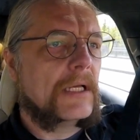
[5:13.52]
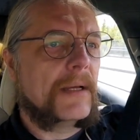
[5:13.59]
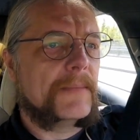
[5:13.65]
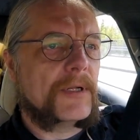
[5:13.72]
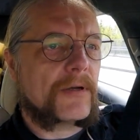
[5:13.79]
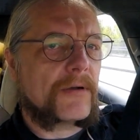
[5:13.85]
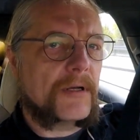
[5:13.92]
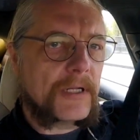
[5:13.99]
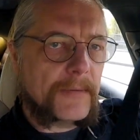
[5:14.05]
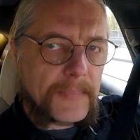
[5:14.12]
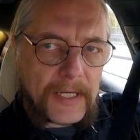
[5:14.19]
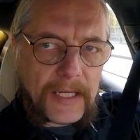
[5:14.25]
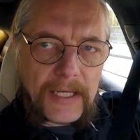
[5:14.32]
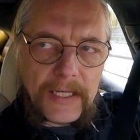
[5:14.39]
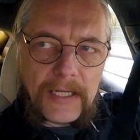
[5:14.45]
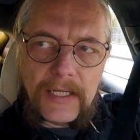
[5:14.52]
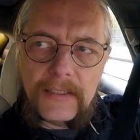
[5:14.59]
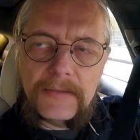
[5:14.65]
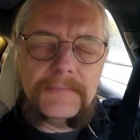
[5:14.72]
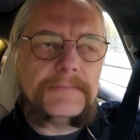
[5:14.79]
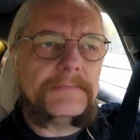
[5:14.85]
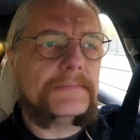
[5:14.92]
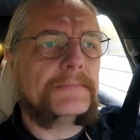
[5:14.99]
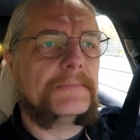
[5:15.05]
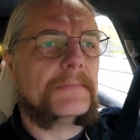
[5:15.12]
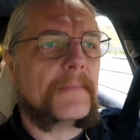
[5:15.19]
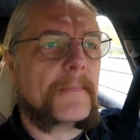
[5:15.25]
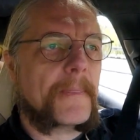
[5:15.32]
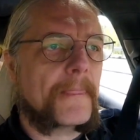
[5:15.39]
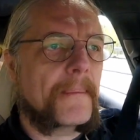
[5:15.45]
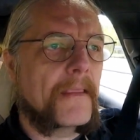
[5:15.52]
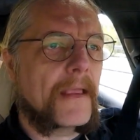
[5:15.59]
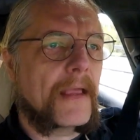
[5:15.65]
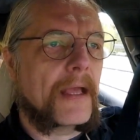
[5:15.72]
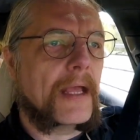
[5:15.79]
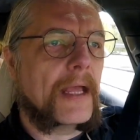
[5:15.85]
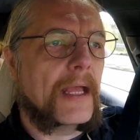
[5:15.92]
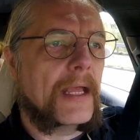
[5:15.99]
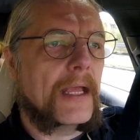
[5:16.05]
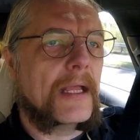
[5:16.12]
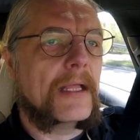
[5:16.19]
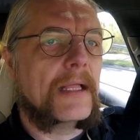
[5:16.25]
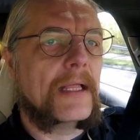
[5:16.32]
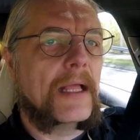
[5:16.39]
I'm not going to buy a